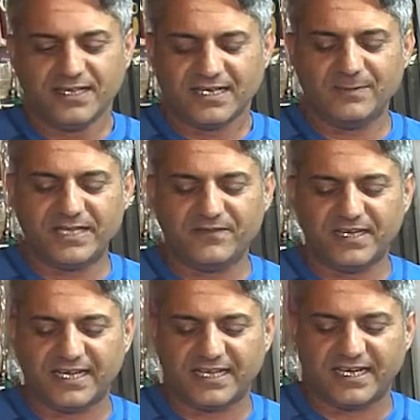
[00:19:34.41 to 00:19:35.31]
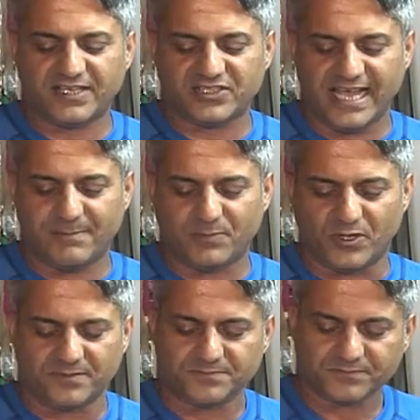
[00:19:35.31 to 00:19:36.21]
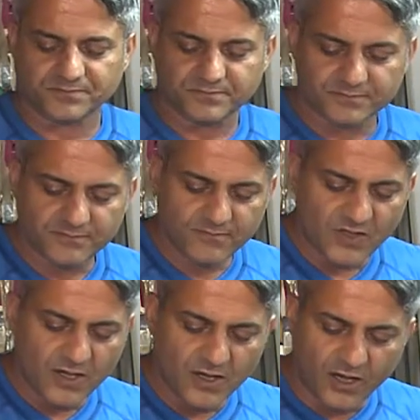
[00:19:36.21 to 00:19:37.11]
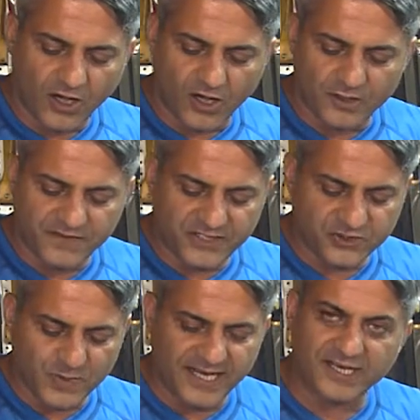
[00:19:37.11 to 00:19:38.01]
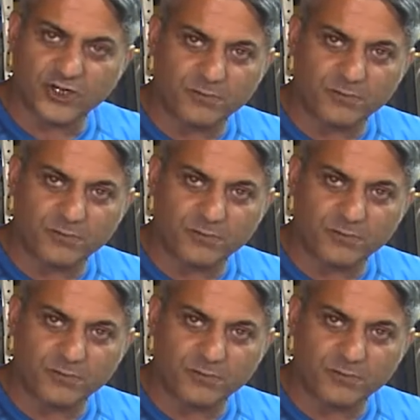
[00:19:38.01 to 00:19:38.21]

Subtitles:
Let me give you an example. All of these regular